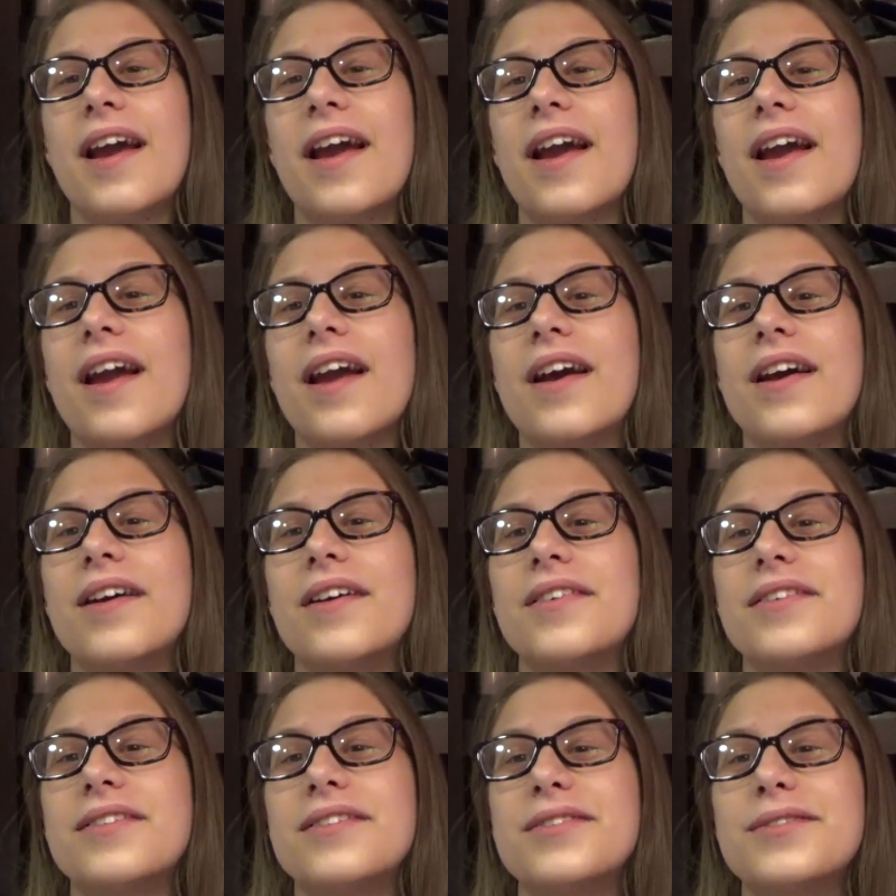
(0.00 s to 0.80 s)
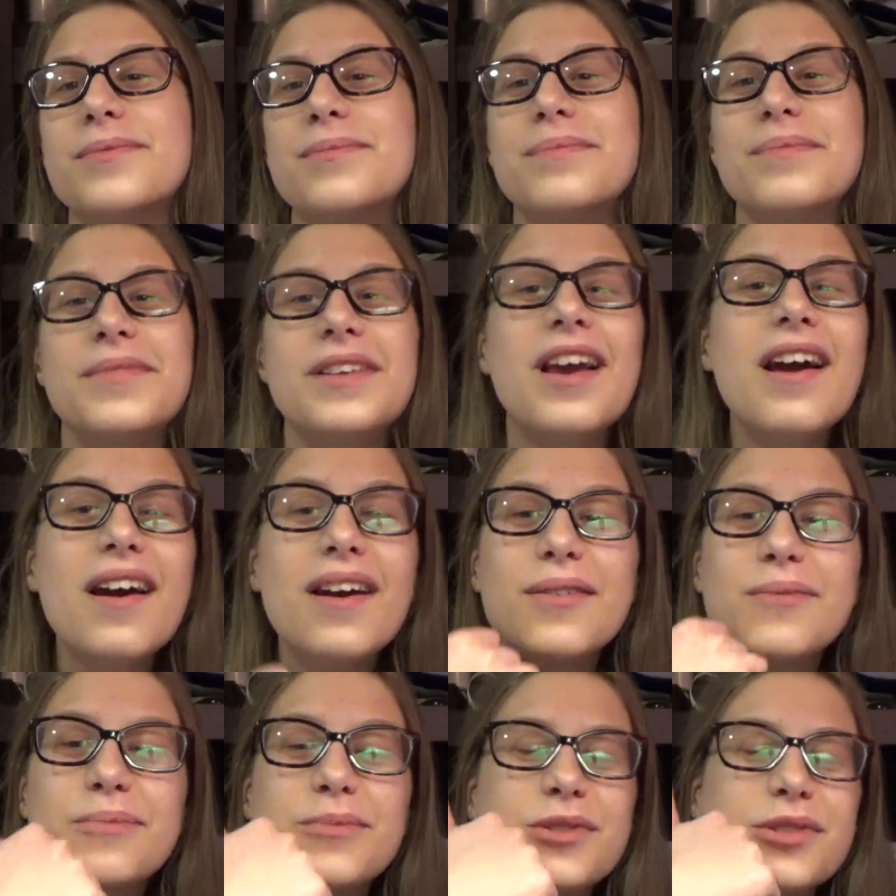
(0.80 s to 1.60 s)
And
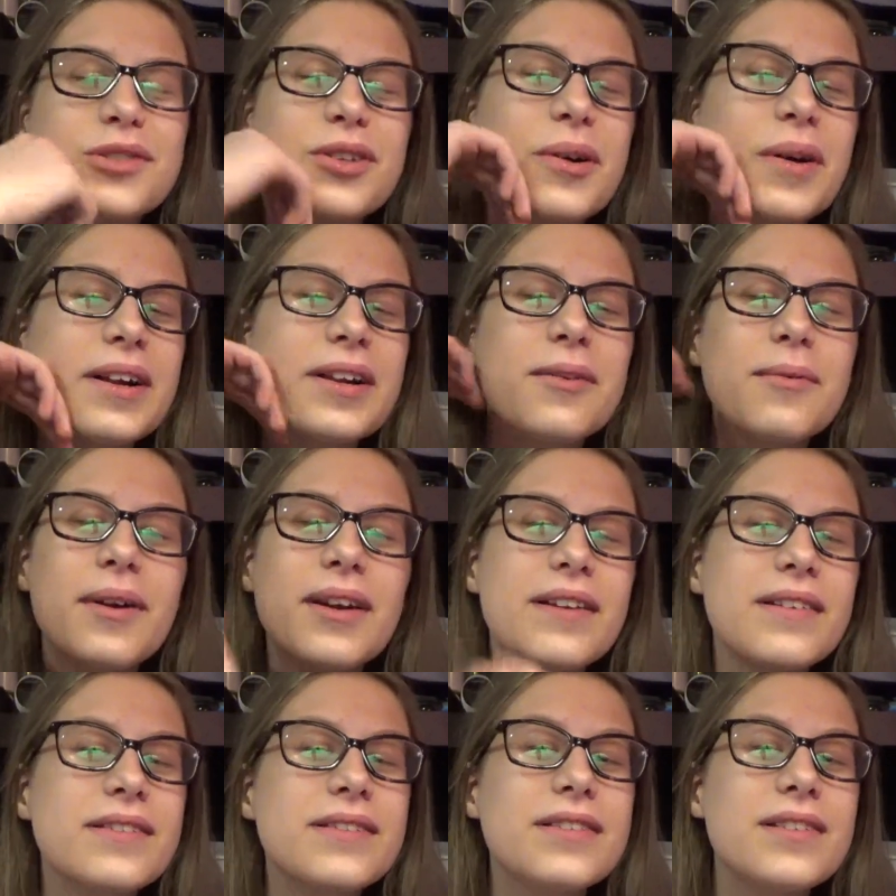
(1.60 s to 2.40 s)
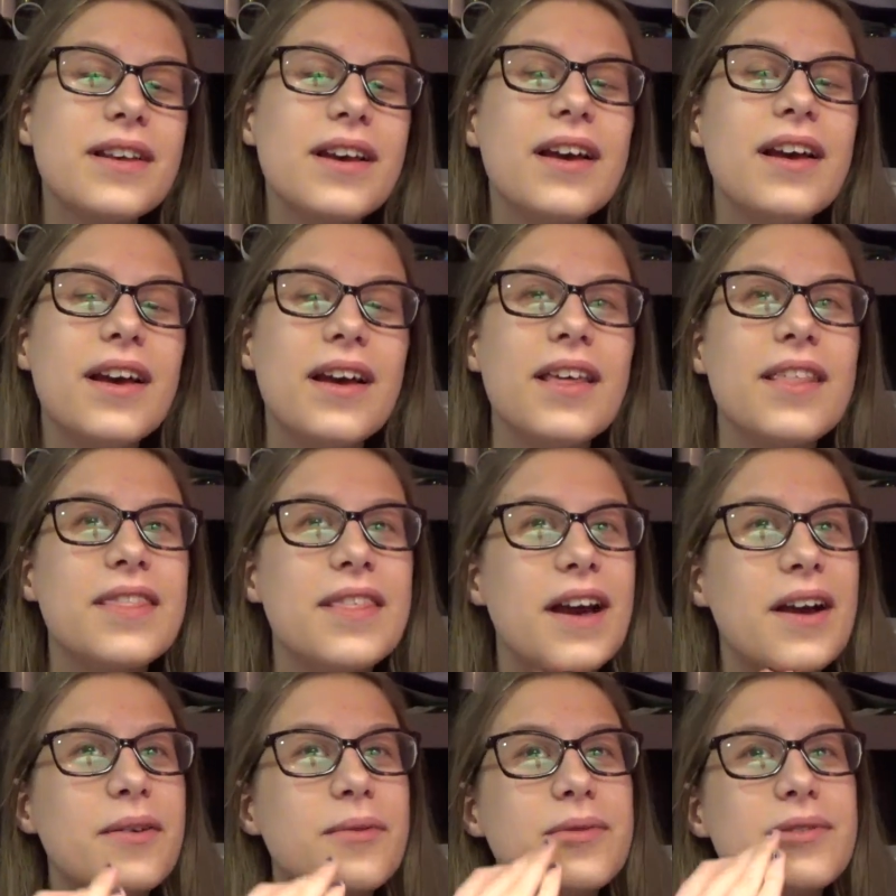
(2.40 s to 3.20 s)
yeah, so anyways,
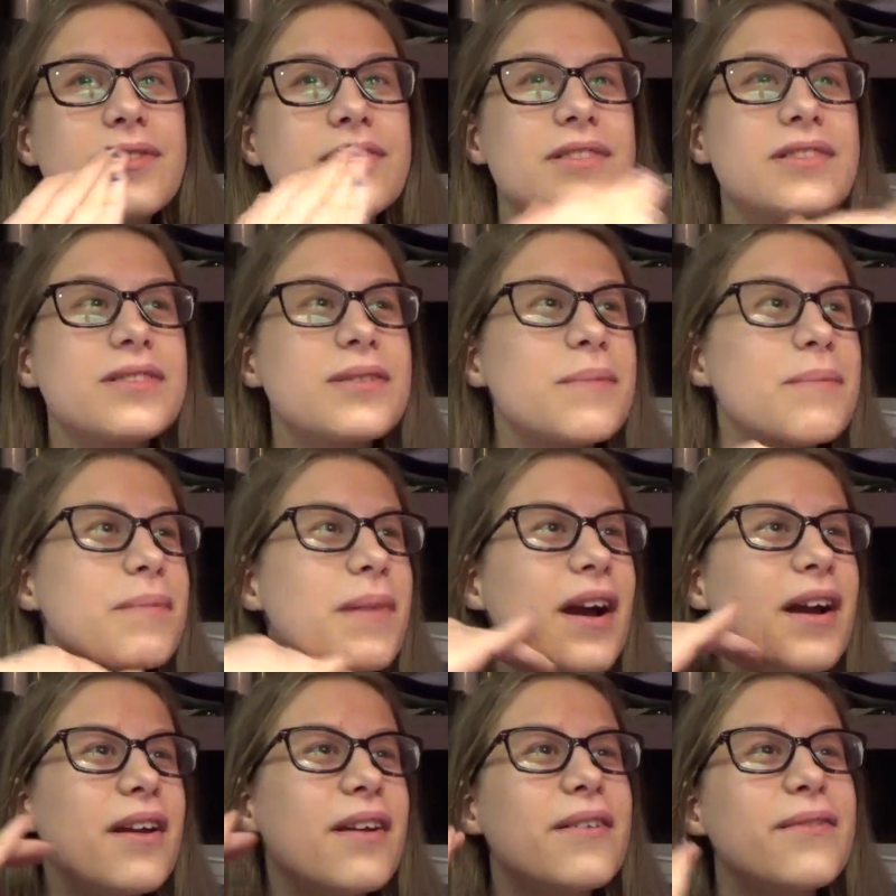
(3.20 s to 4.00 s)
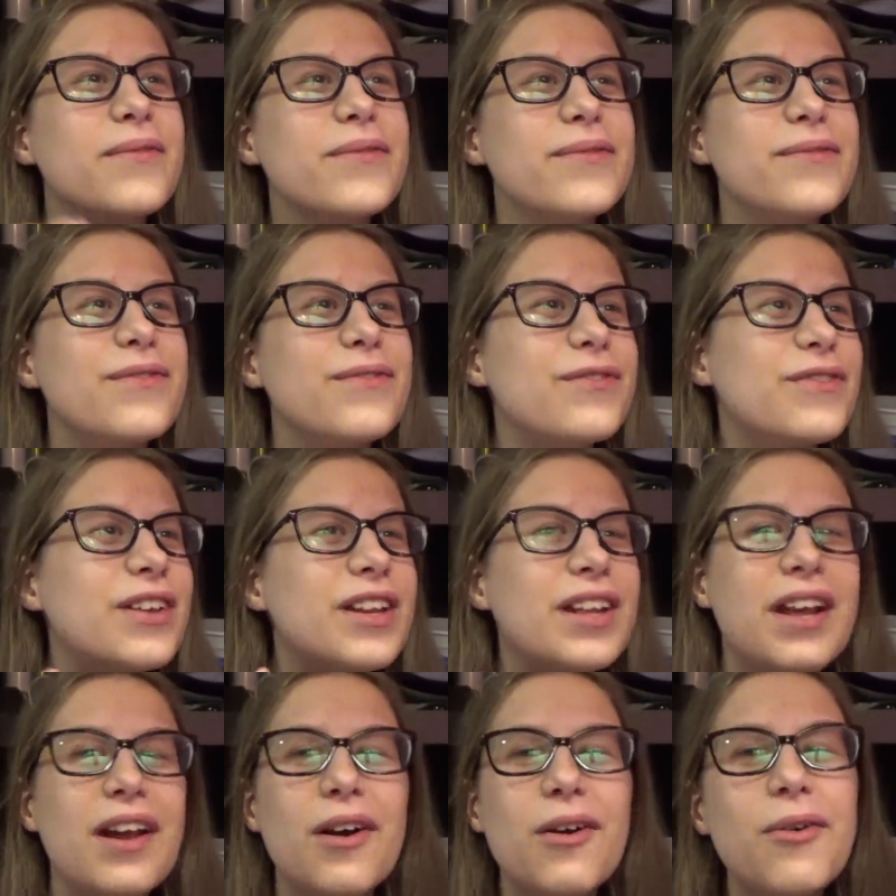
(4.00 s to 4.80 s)
that was my
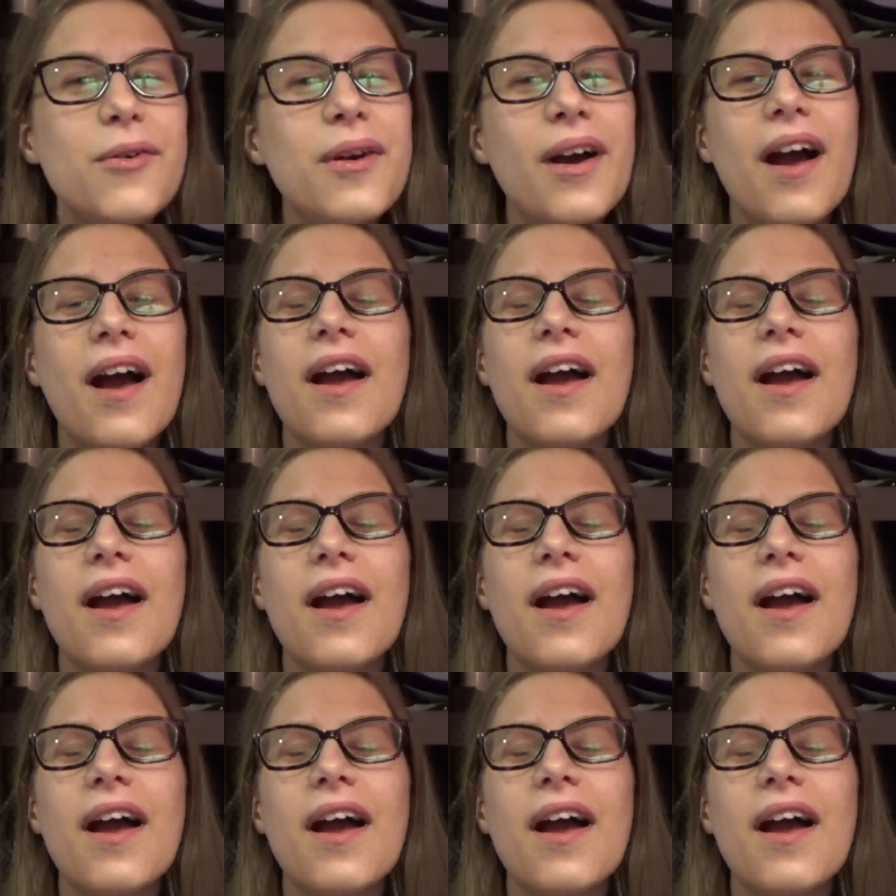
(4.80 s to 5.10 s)
video.